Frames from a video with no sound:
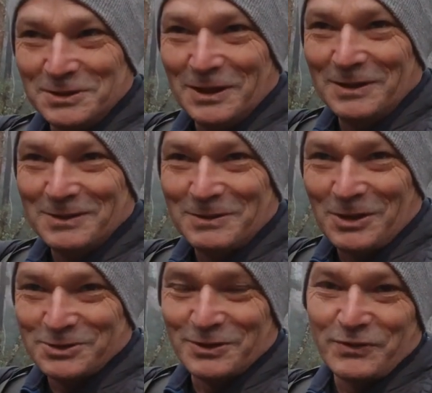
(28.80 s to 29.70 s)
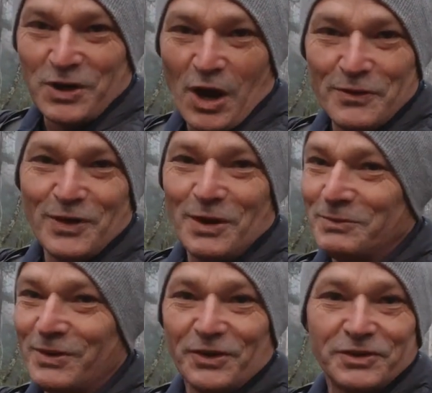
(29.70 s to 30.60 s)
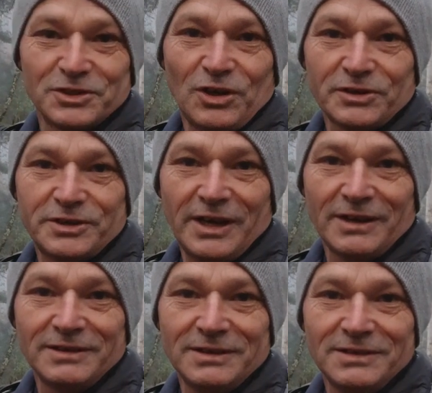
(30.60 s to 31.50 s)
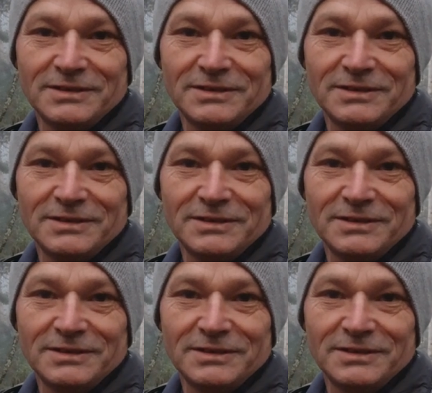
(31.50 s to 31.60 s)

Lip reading: Because of COVID and we got this lockdown,